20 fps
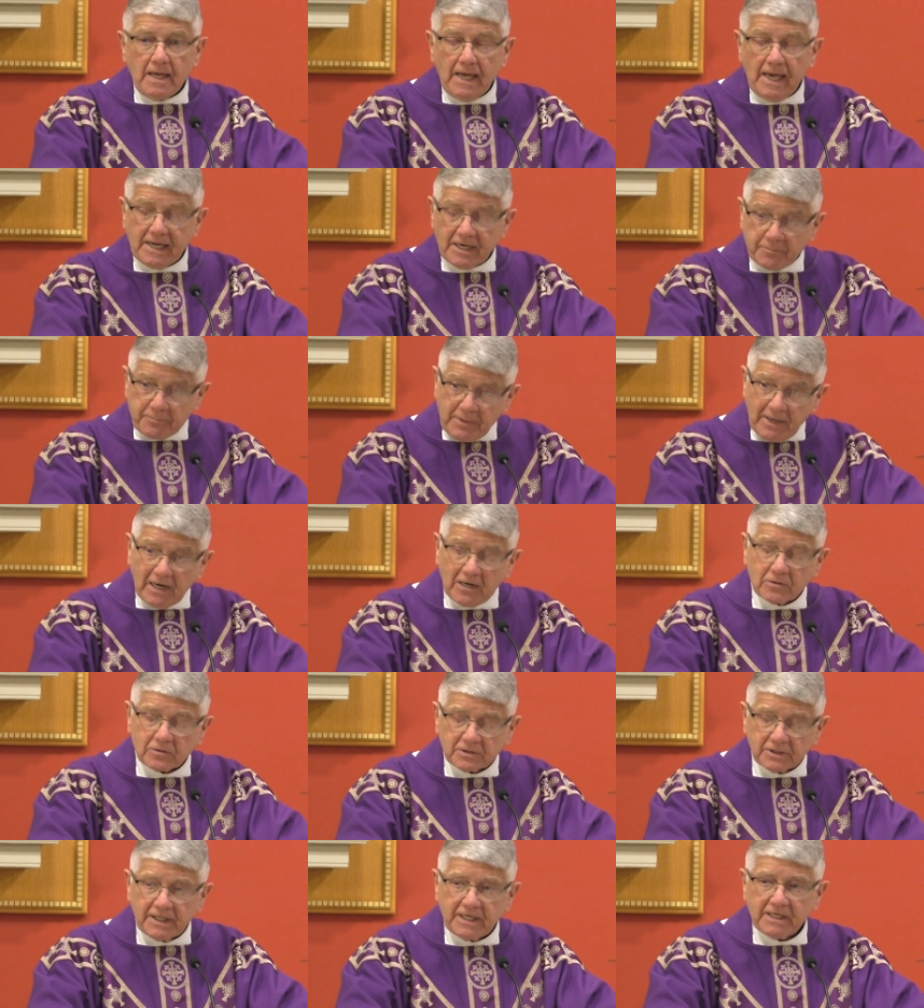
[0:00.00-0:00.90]
and
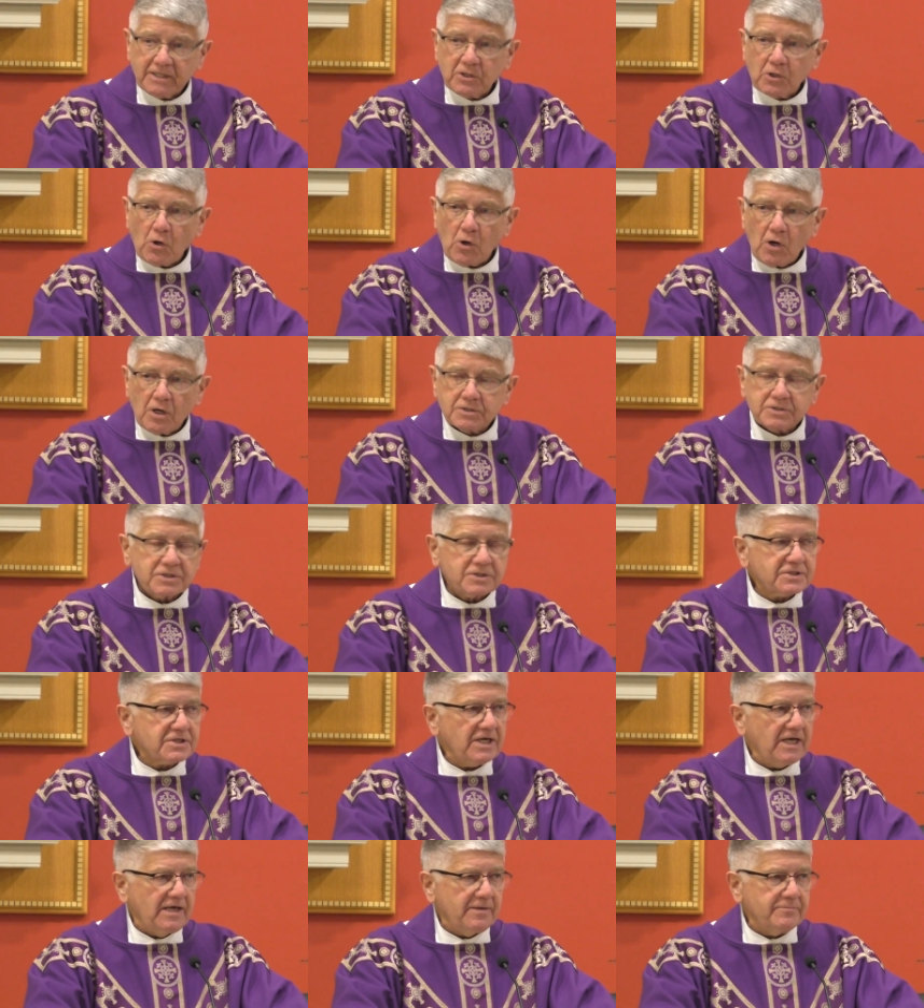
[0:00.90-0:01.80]
apparently it
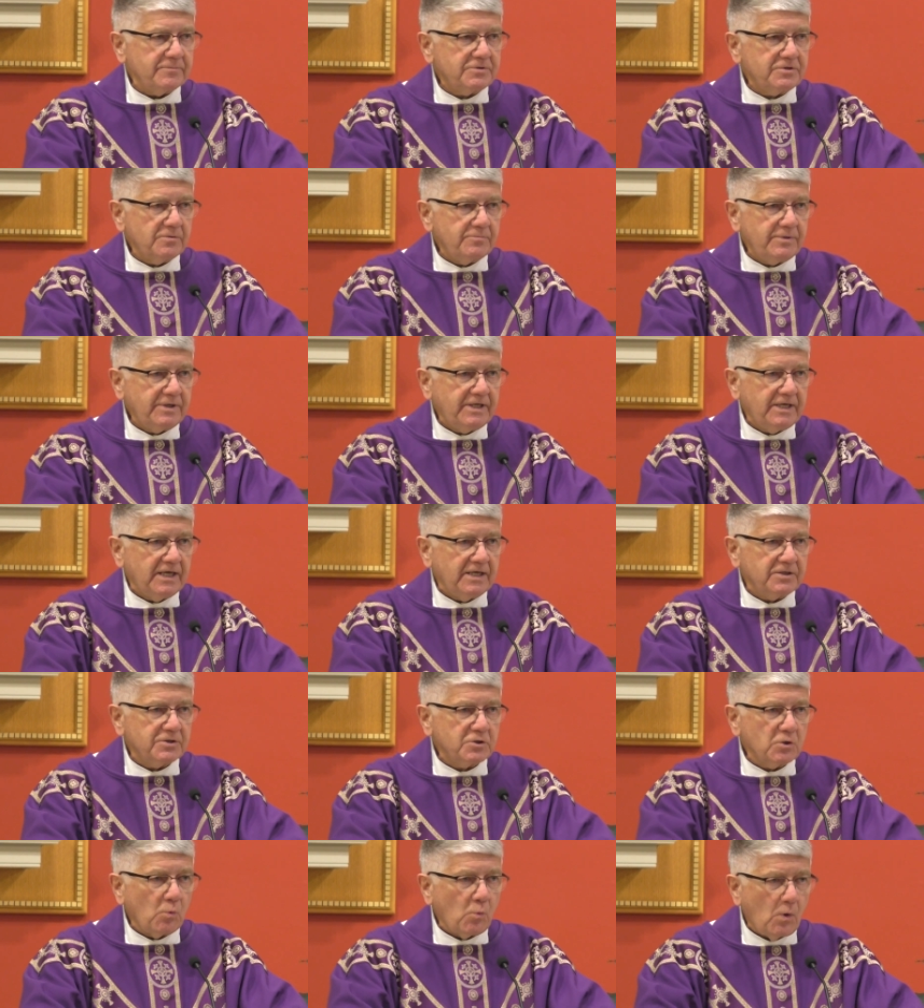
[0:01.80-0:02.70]
causes him to
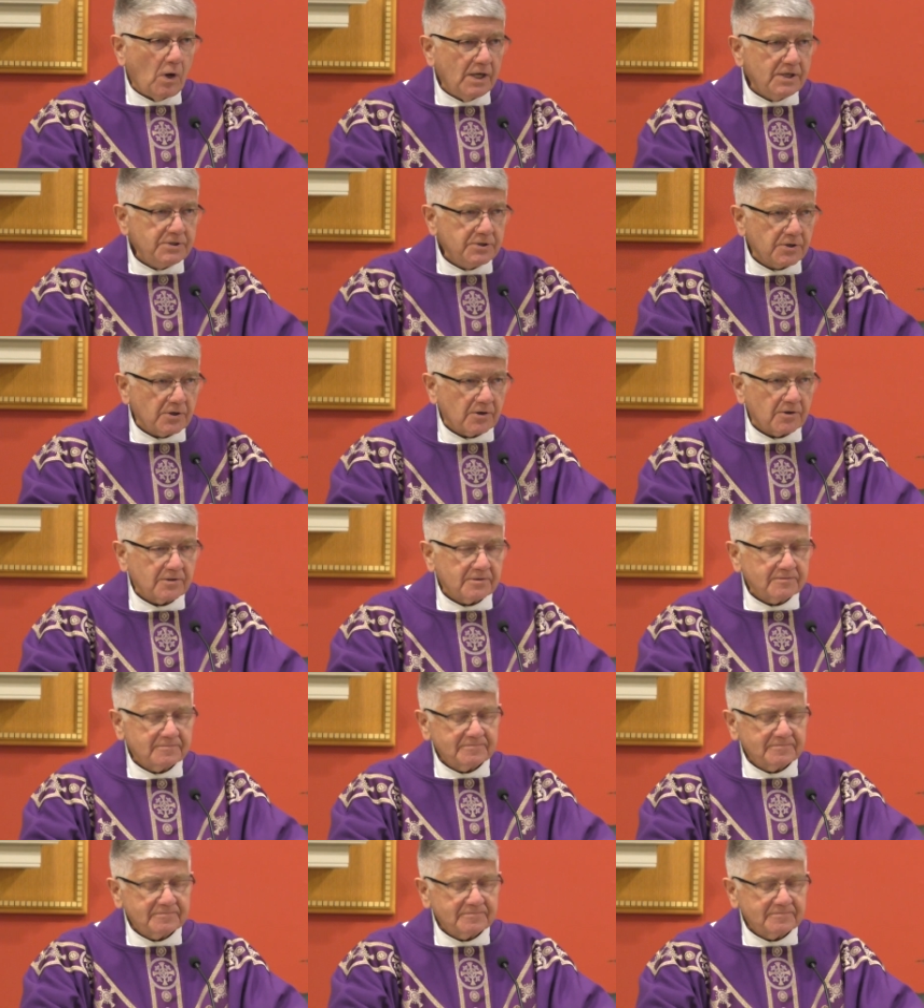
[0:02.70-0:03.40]
begin to wonder.